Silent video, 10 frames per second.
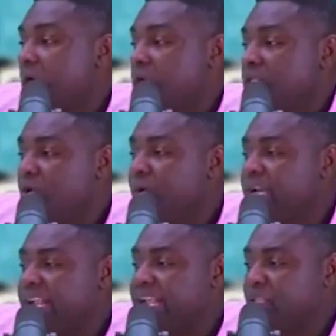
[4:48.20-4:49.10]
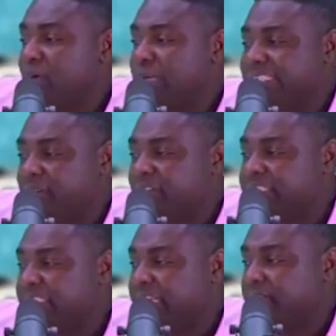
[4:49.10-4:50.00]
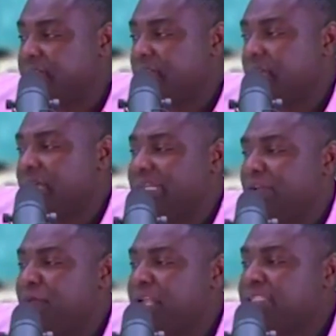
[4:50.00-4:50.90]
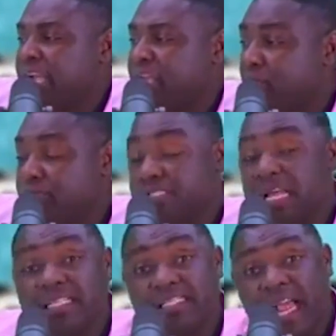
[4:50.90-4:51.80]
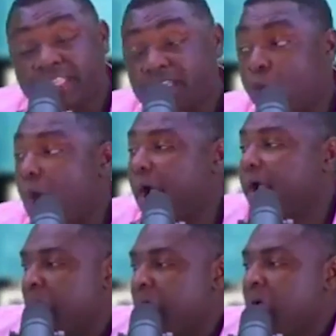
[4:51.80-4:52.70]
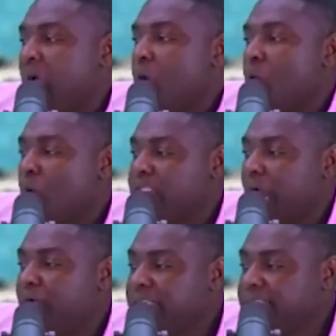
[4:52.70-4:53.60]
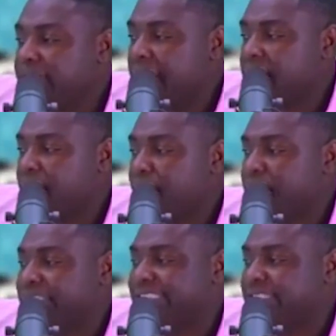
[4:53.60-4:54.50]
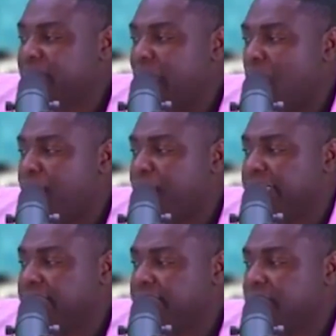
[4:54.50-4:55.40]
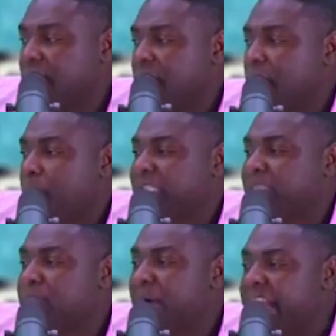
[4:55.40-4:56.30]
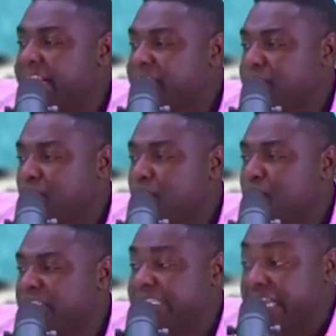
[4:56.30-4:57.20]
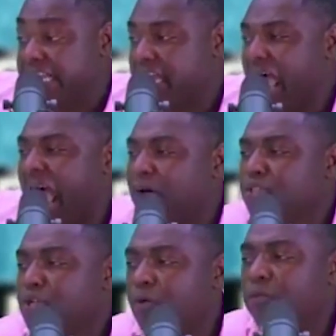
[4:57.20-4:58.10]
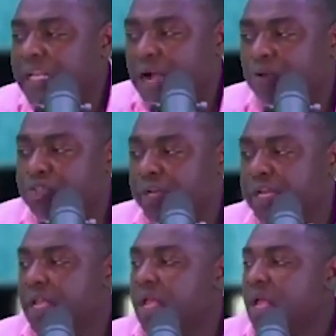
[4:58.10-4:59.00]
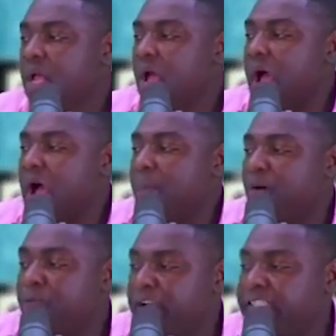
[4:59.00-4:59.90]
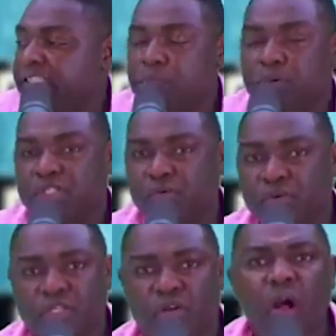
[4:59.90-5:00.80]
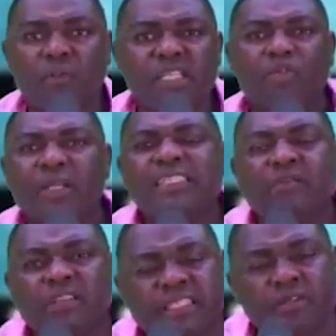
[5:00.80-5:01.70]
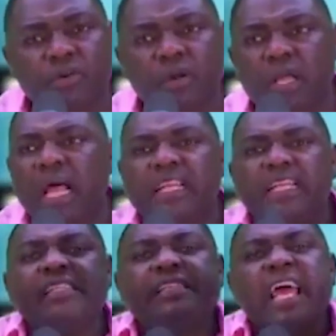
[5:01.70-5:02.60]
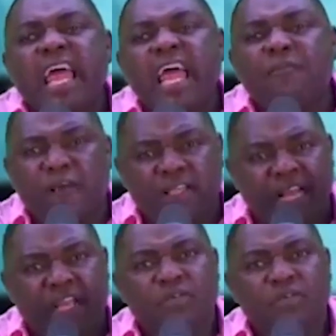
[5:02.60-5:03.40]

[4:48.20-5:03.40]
During the year 2017, the first accused, that is Aisha Huang, was arrested for similar offense but managed to sneak out of the country averting prosecution. Almost in 2017, no, this first accused,